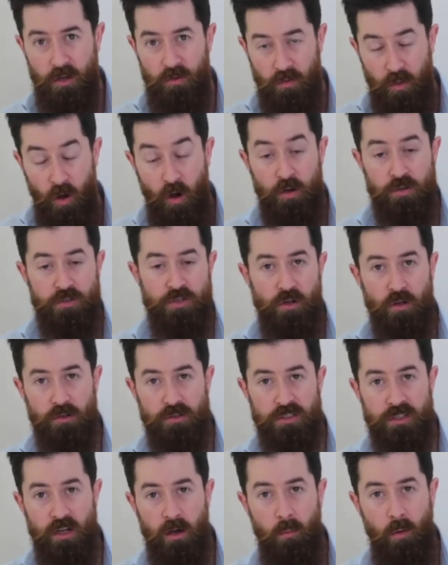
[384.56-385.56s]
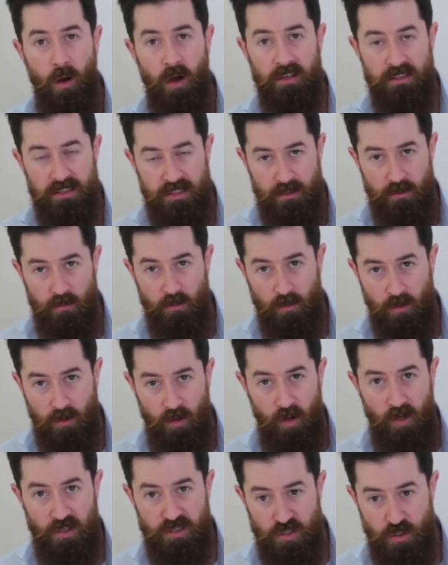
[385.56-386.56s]
Those not so ideal
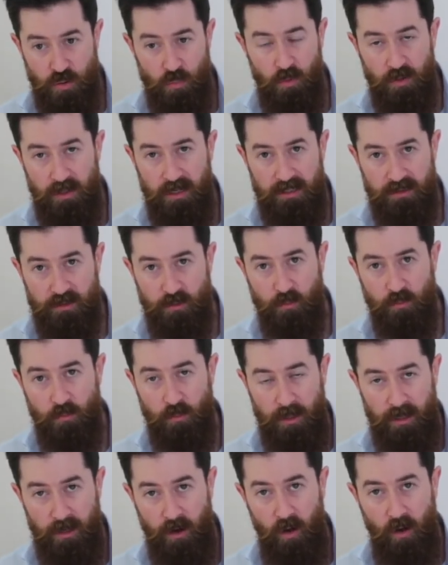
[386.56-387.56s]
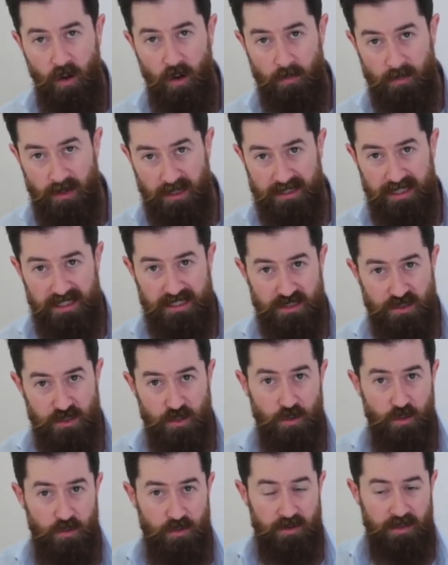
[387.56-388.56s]
clients you will need to rehome. That does
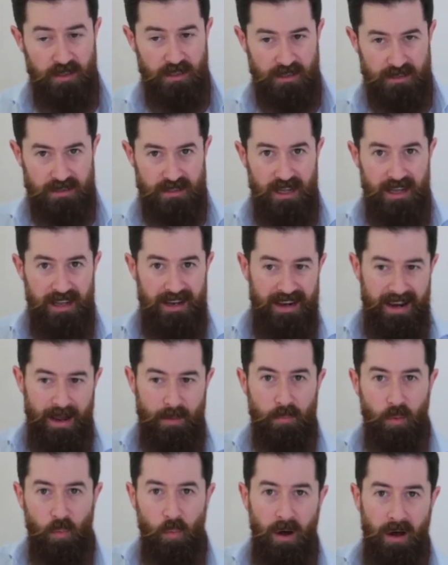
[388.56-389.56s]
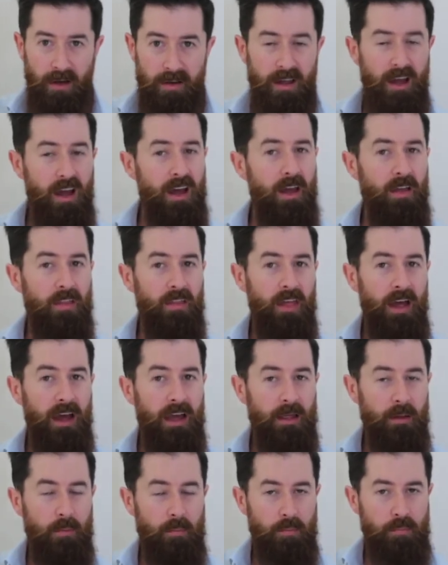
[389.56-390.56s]
two things. Number one,
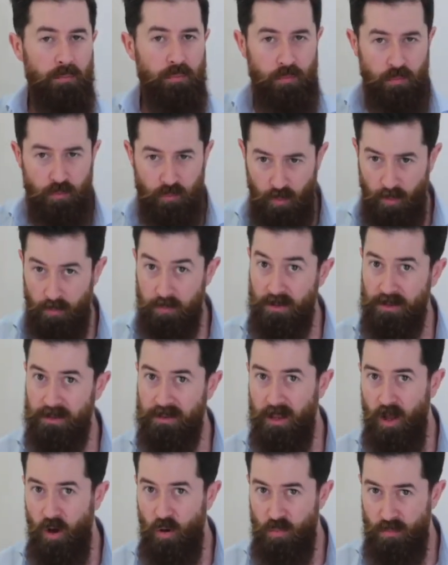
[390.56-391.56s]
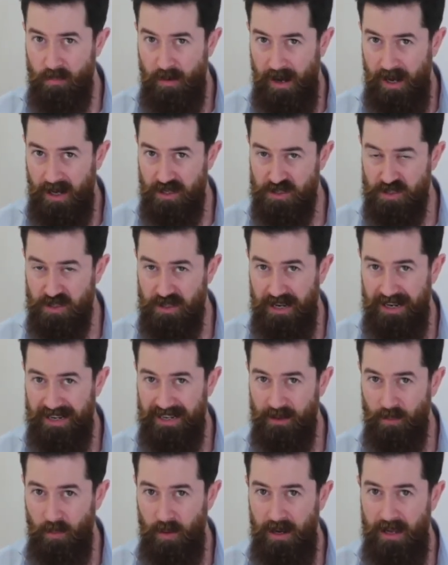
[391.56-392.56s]
they're probably low margin
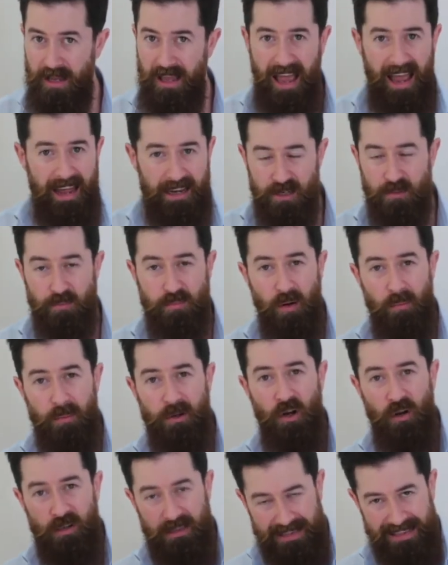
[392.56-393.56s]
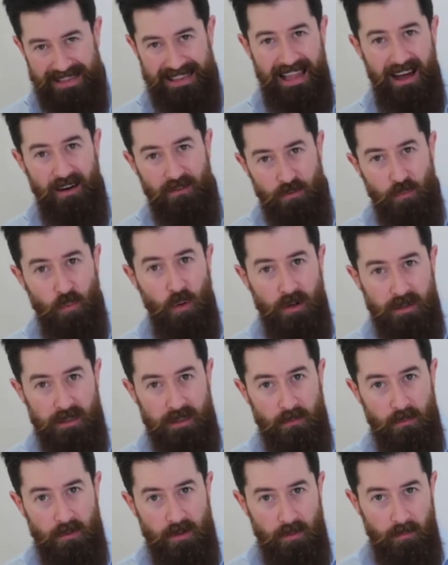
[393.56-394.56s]
anyway, and you probably don't love
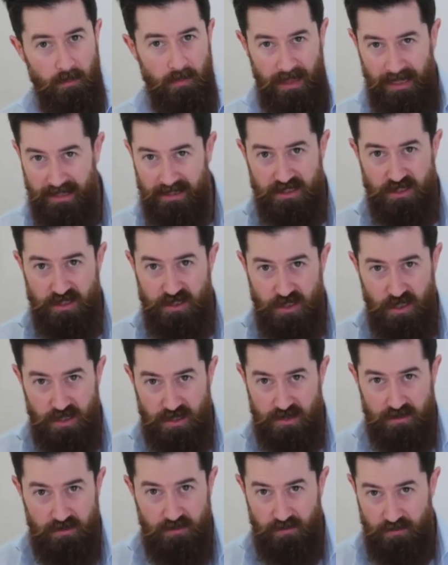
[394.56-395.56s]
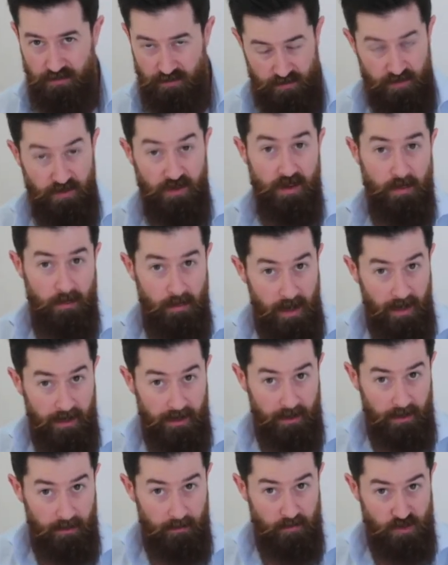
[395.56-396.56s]
working with them. It's just for the
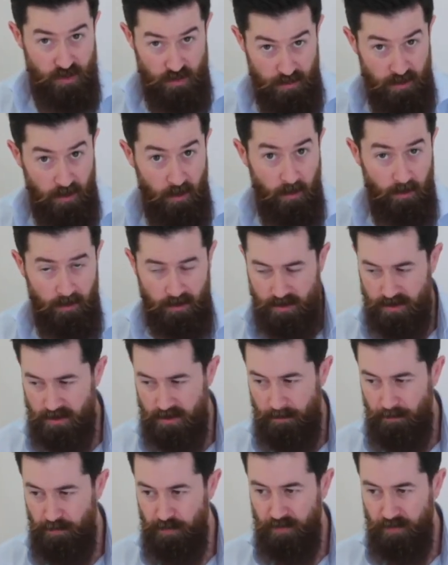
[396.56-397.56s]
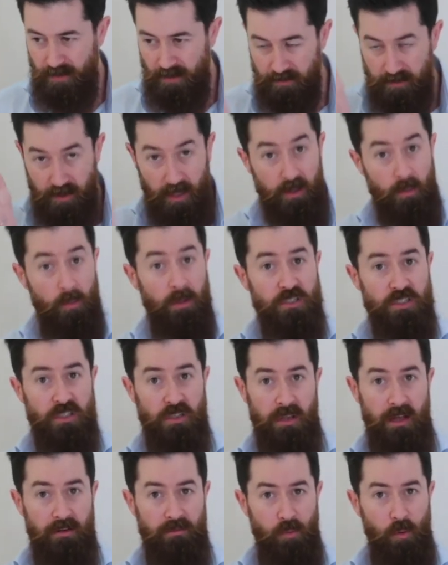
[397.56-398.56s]
money, to be honest. The other ones
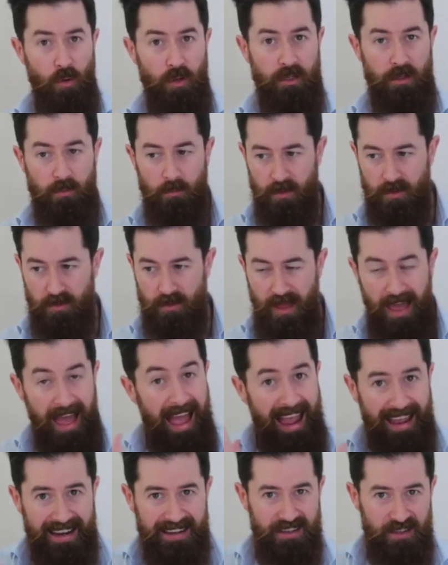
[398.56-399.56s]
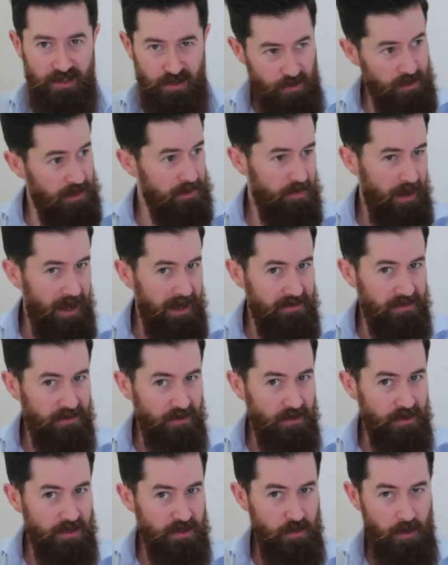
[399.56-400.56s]
you love working with, and you get paid
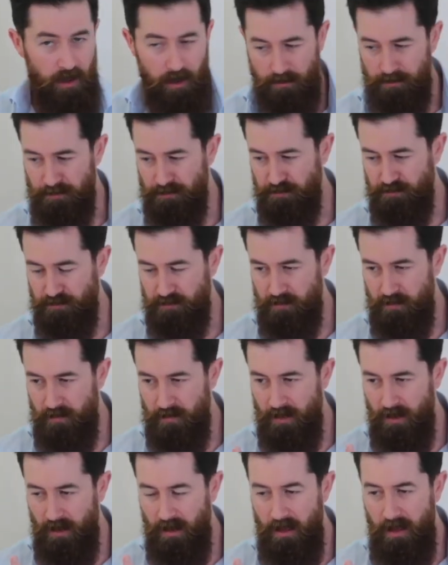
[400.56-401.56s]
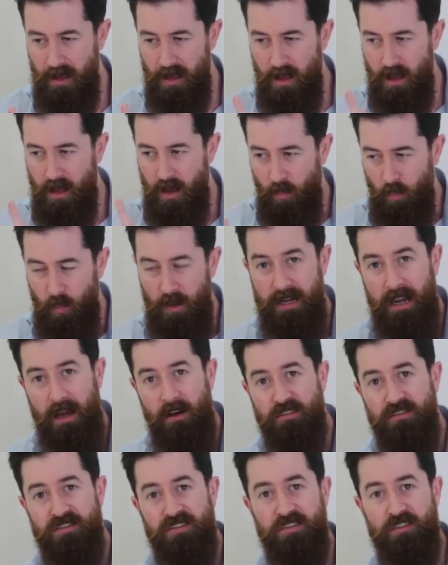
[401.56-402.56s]
for it as well. We
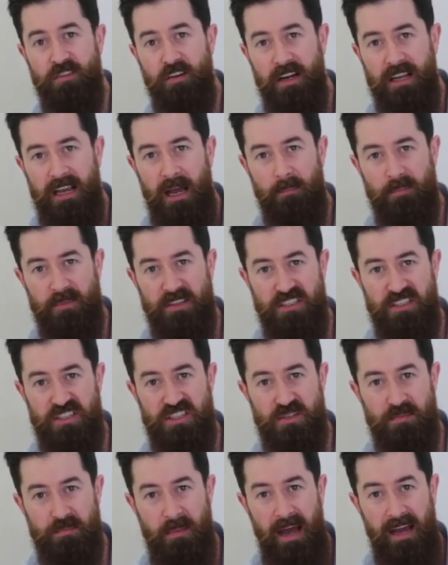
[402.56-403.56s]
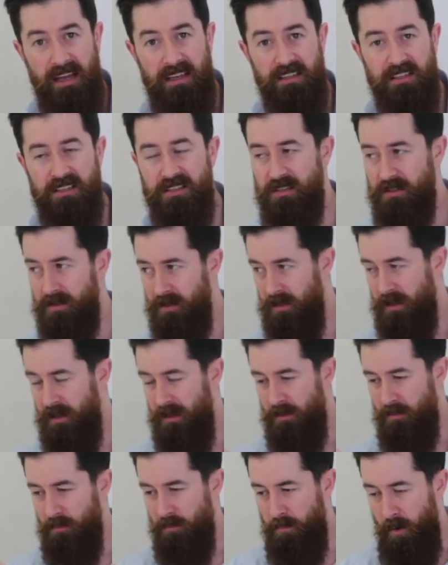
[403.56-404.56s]
now free up this space,
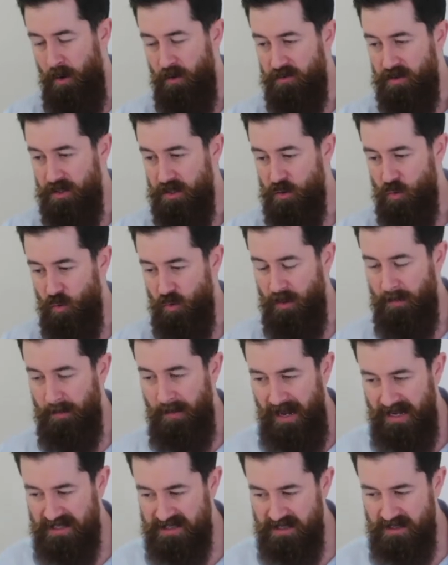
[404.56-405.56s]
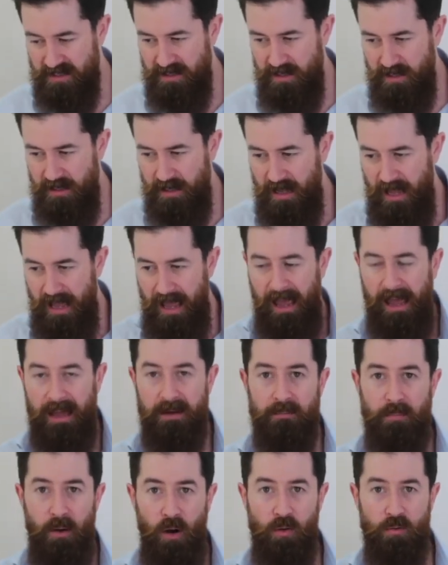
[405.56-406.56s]
both in your capacity
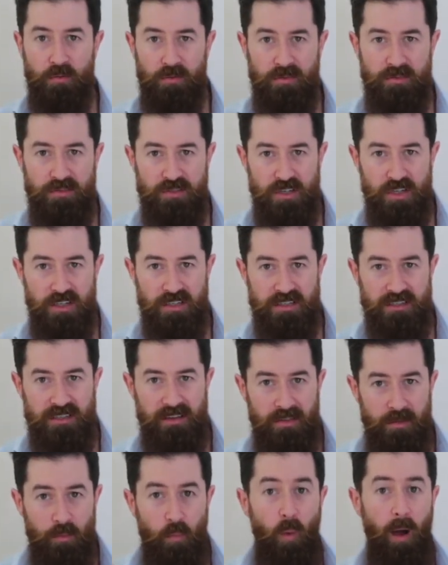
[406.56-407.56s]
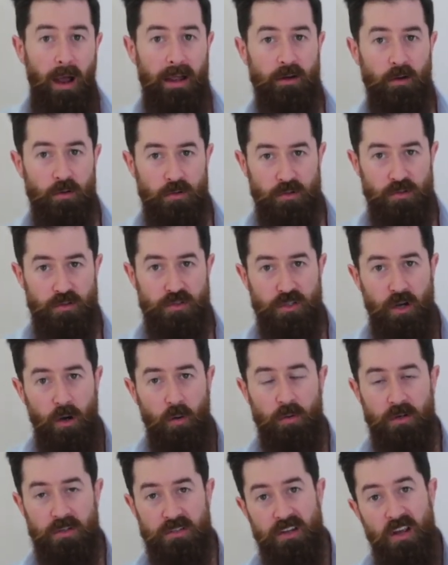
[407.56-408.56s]
and both just the weight on your
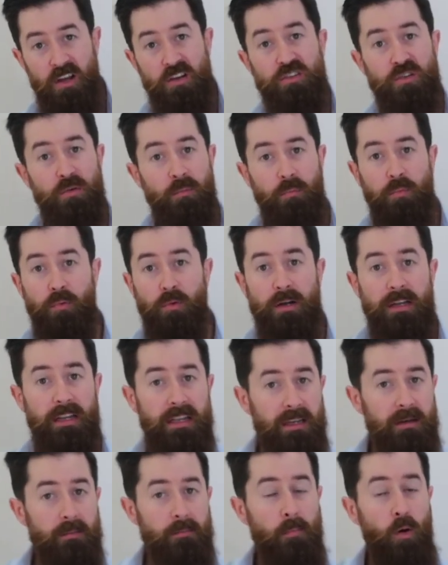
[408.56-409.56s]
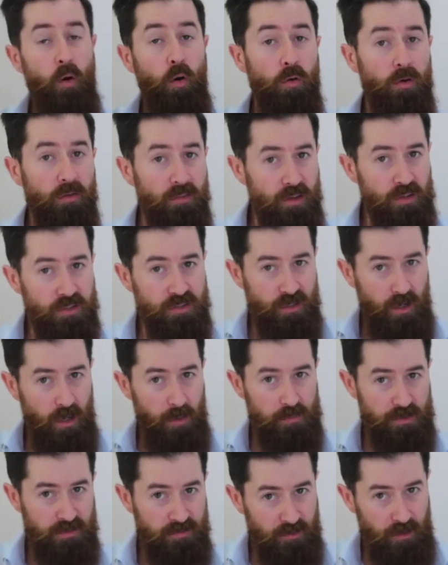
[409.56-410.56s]
shoulders, to bring in more of those
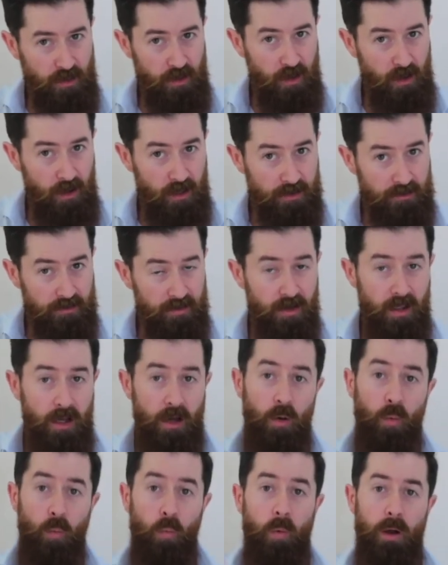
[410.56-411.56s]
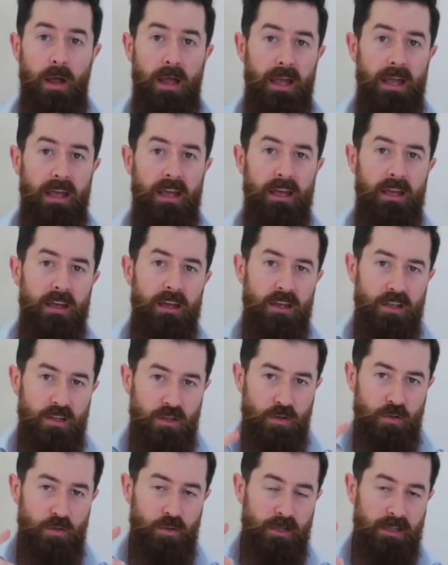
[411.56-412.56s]
types of clients. Where
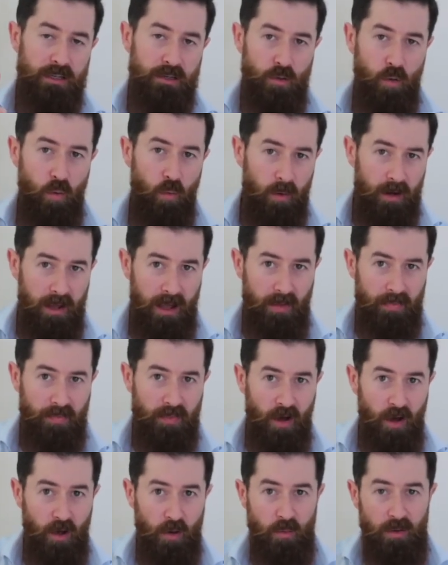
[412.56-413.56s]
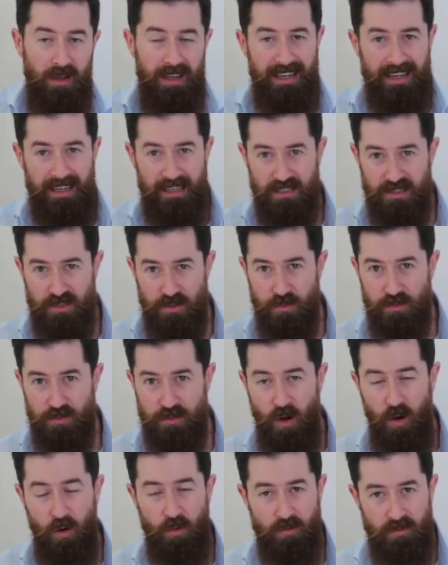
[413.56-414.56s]
you get caught out though is you
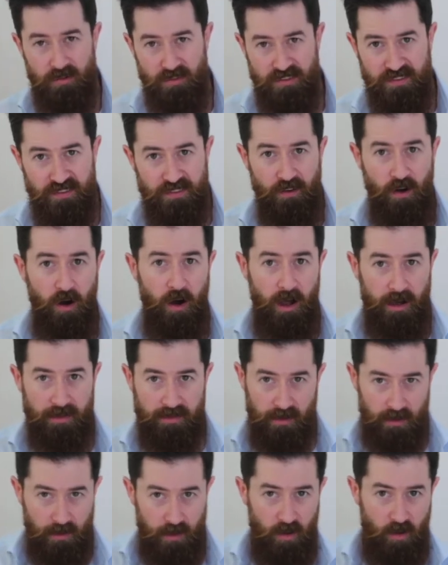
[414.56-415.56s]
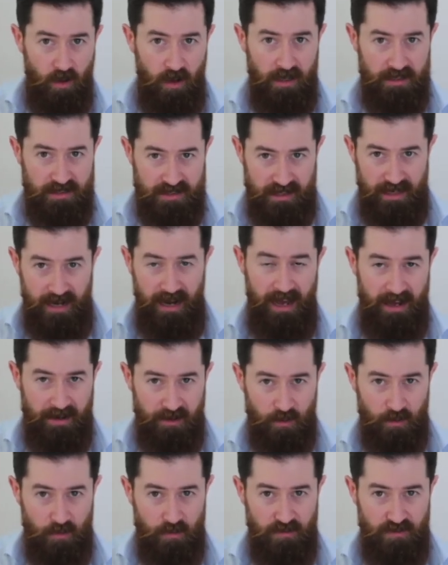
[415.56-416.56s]
don't fire the clients that aren't
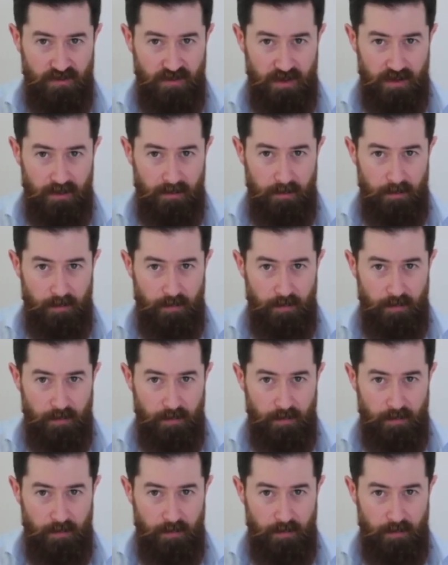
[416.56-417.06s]
a good fit.